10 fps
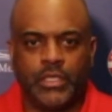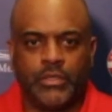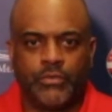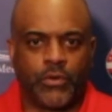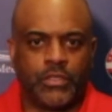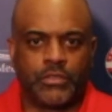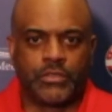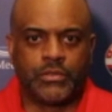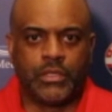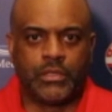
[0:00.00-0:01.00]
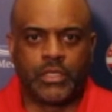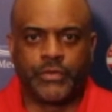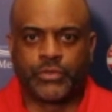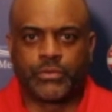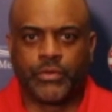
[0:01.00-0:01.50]
fronts and gives
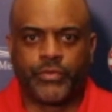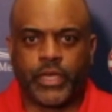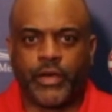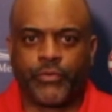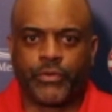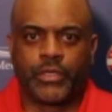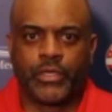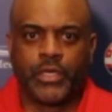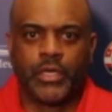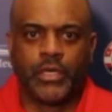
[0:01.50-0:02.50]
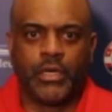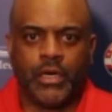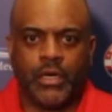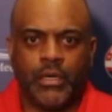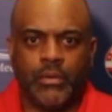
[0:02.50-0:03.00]
terrific effort.
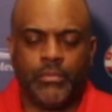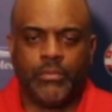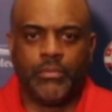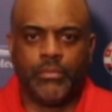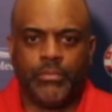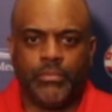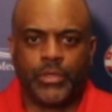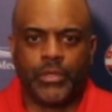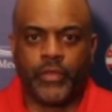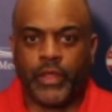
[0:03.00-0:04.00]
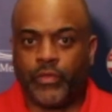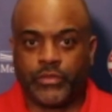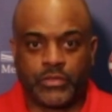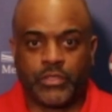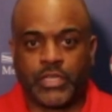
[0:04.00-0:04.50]
And
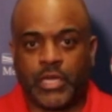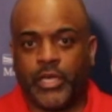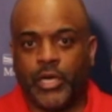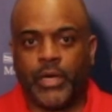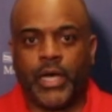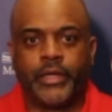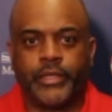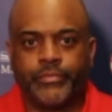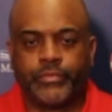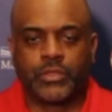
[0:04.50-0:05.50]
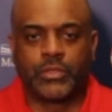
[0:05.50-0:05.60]
there's got to be help behind him, so